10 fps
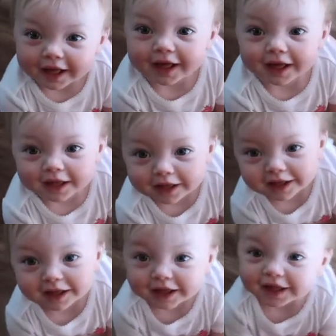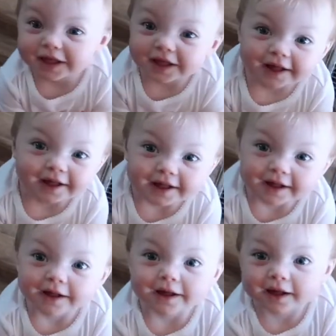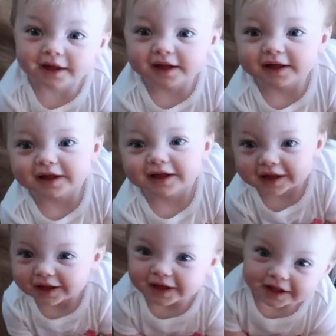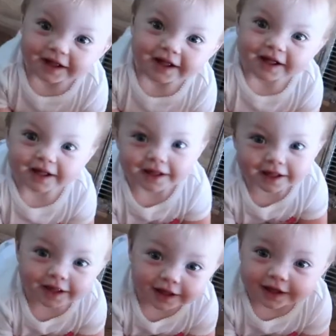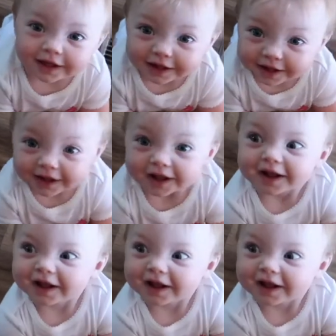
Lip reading: What are you doing? Do you want some coffee?